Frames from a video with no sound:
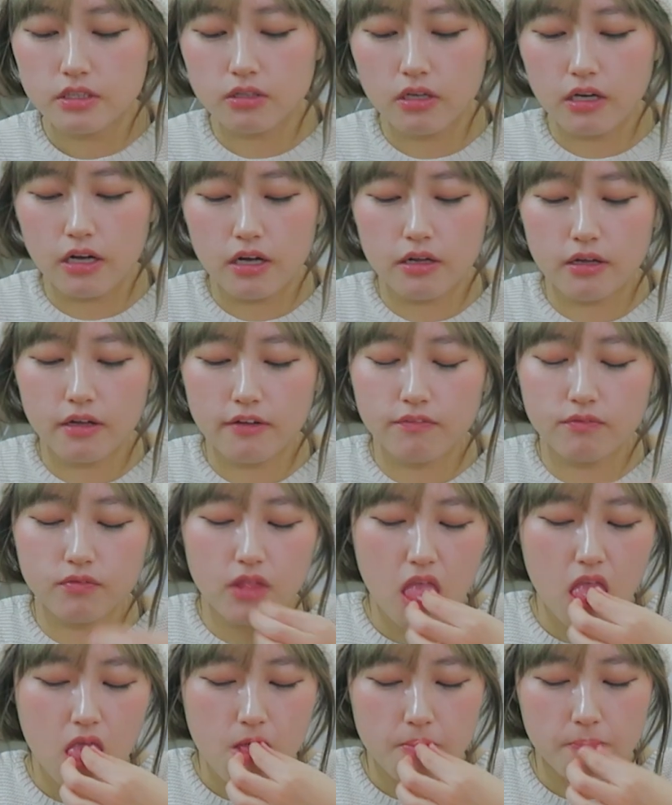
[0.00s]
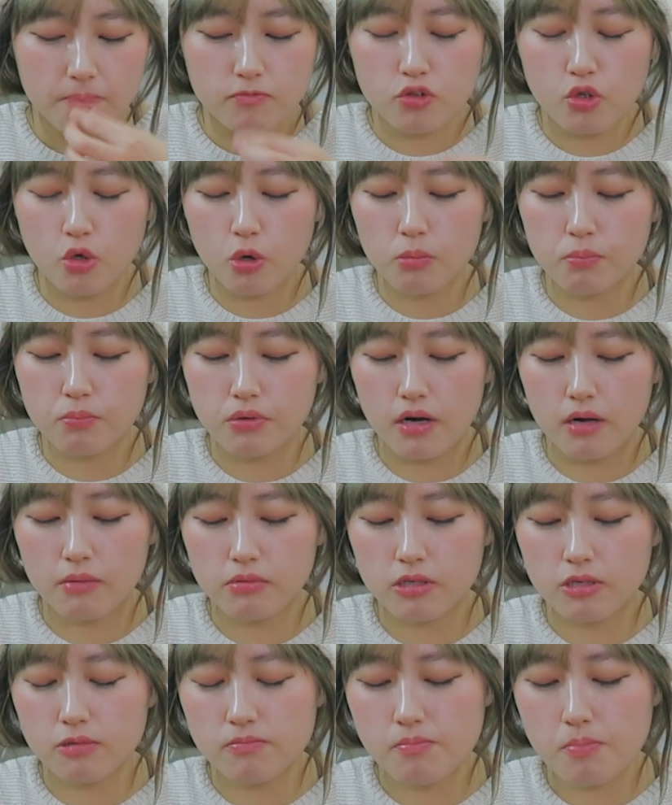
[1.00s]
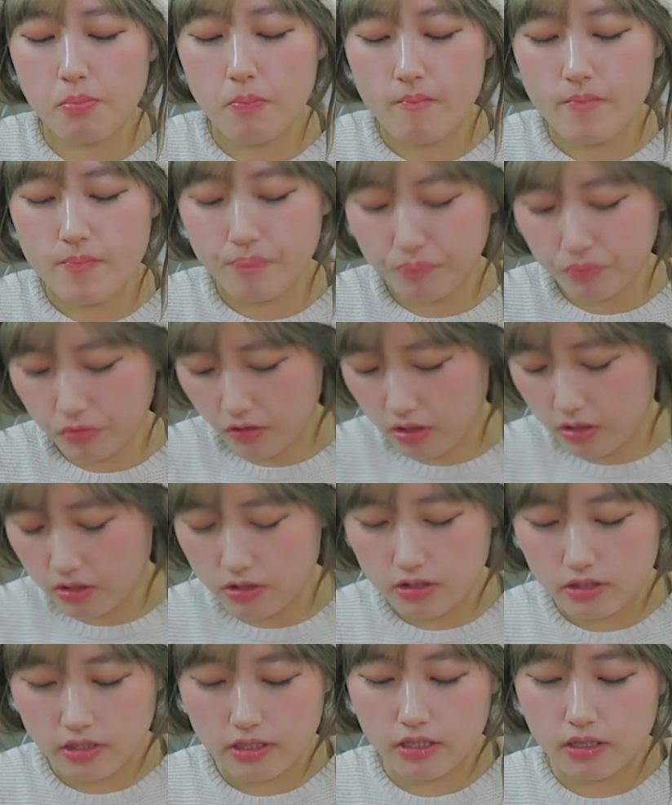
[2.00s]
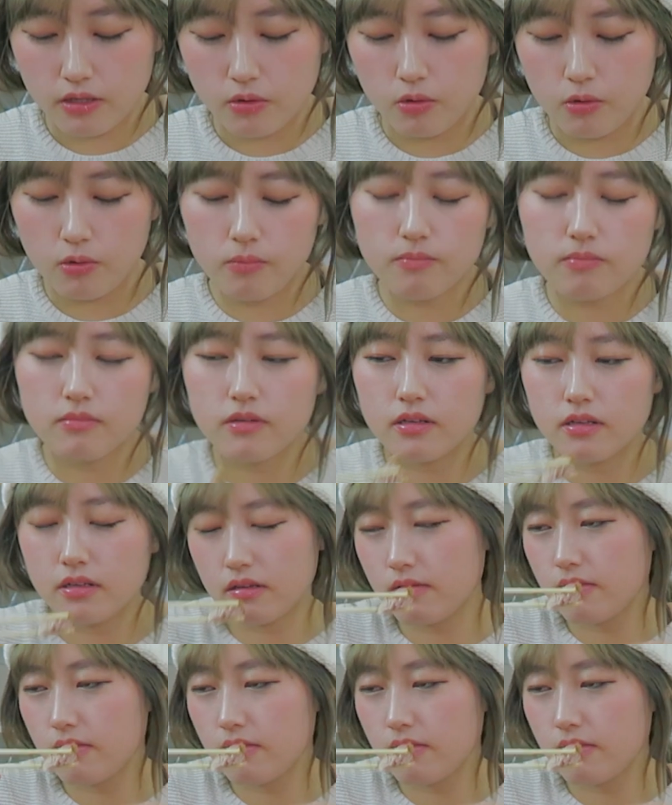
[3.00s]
You know, I have no problem cooking at home.